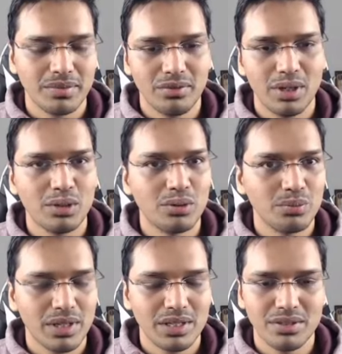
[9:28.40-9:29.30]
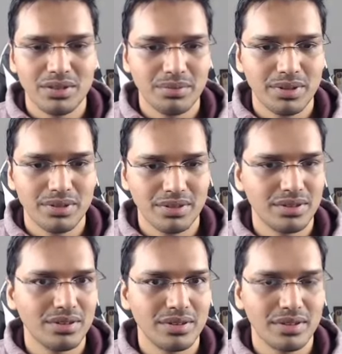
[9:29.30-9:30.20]
where to place the
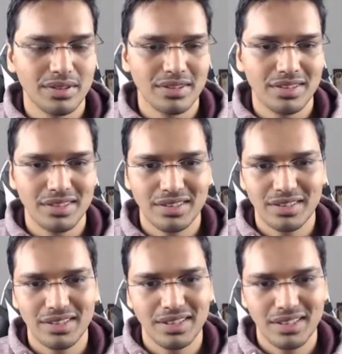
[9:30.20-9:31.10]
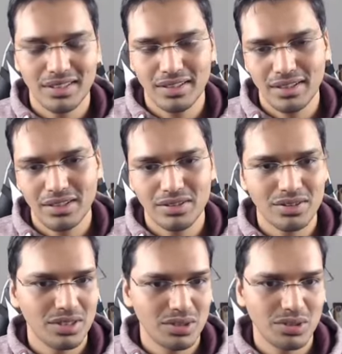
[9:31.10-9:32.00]
pieces in
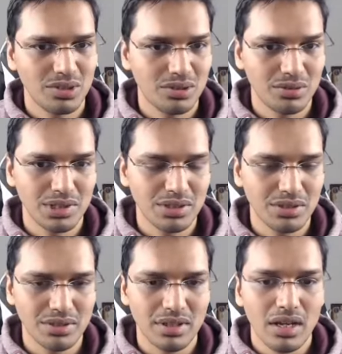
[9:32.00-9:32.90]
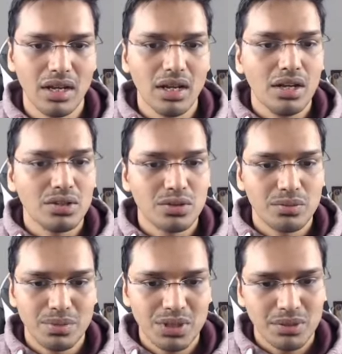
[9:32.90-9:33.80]
such situations. So
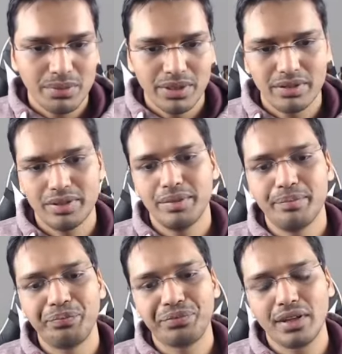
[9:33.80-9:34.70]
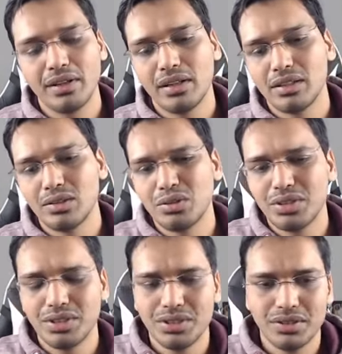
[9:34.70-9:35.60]
bishop e3. So
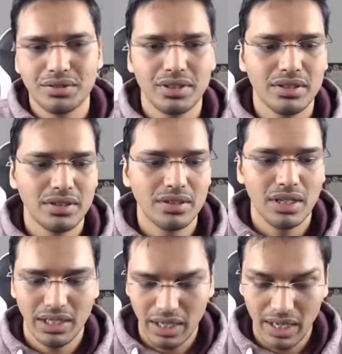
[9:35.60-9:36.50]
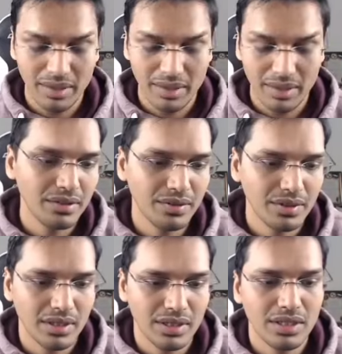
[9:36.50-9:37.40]
this is I believe
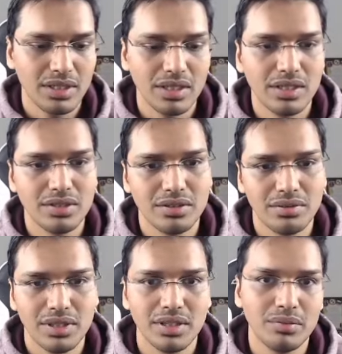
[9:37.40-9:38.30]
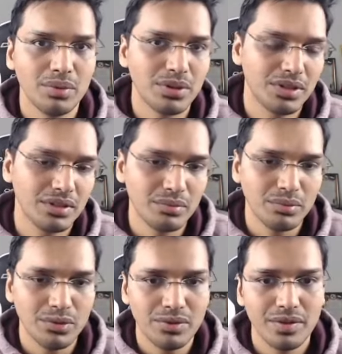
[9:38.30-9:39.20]
it is a very important
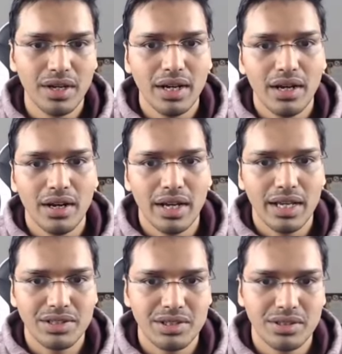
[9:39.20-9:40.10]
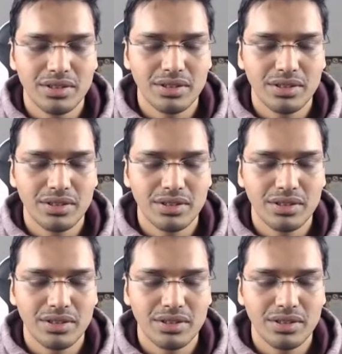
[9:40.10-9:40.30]
move, as